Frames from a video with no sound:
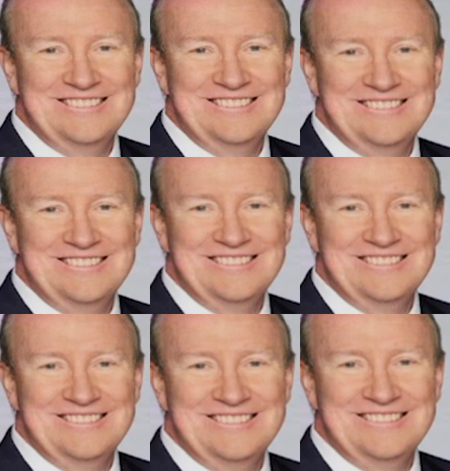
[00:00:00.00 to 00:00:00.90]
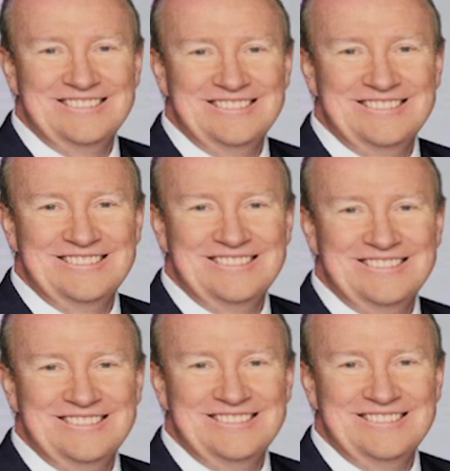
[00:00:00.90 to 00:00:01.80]

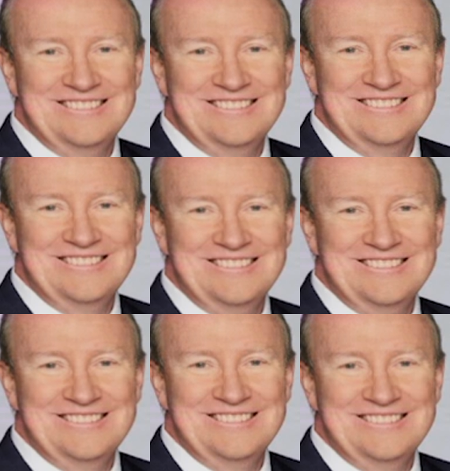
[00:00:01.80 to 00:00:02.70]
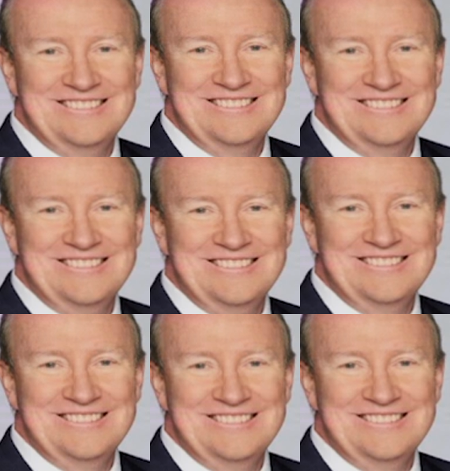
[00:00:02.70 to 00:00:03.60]

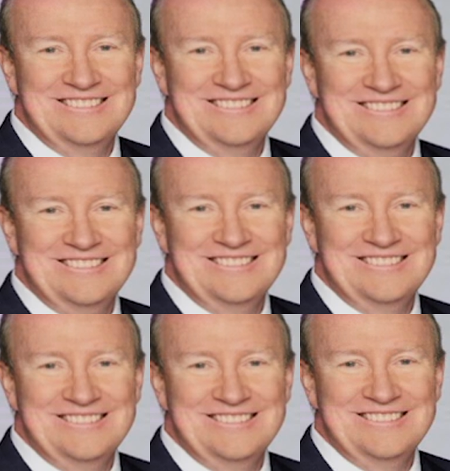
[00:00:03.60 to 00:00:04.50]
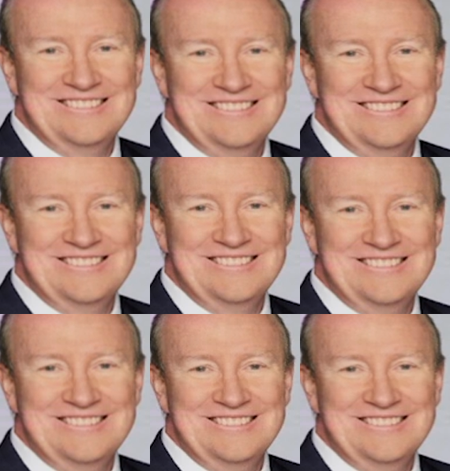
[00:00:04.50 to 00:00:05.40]

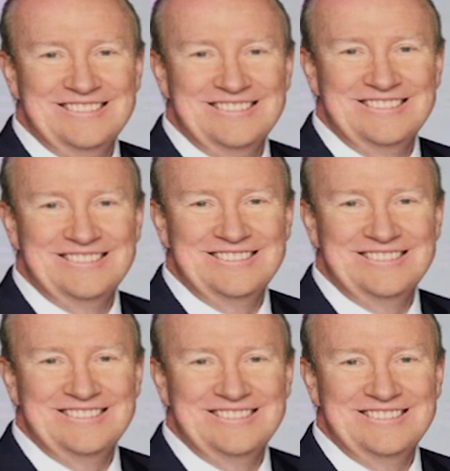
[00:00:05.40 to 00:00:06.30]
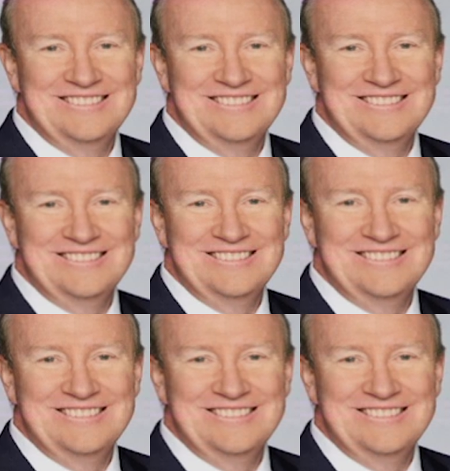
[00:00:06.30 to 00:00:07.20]

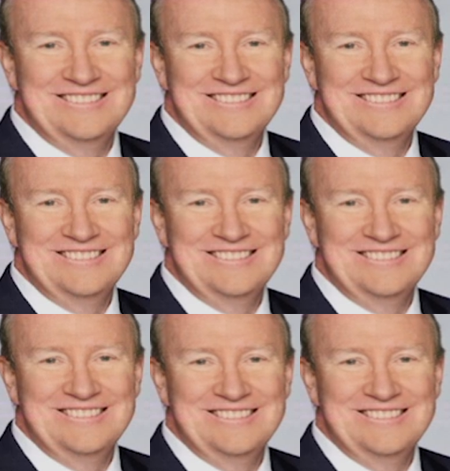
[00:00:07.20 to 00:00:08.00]
The person shown says nothing.